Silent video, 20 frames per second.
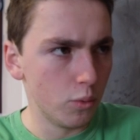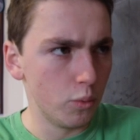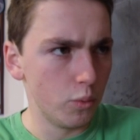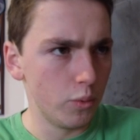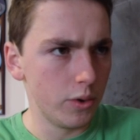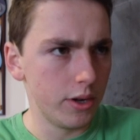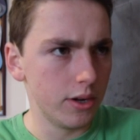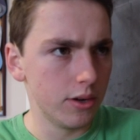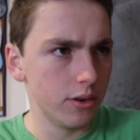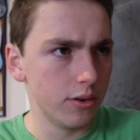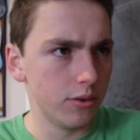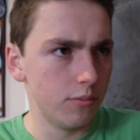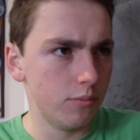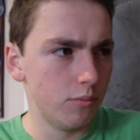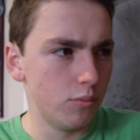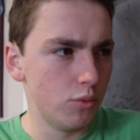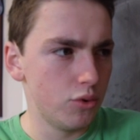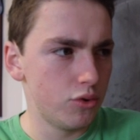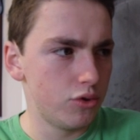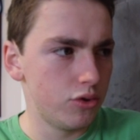weird,
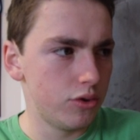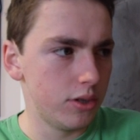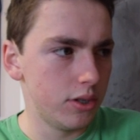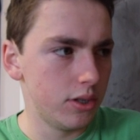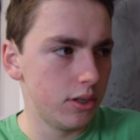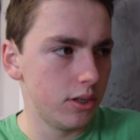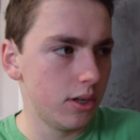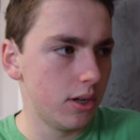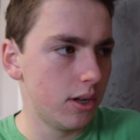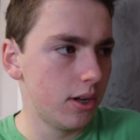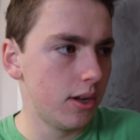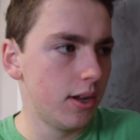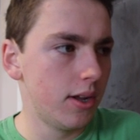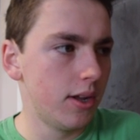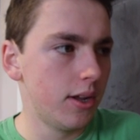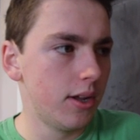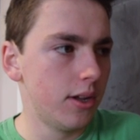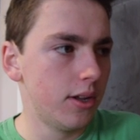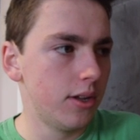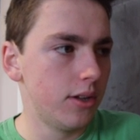mushy.
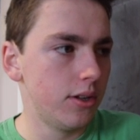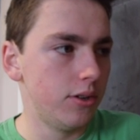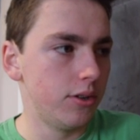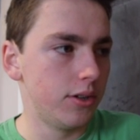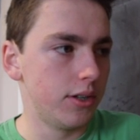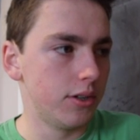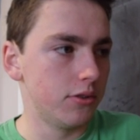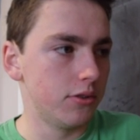You can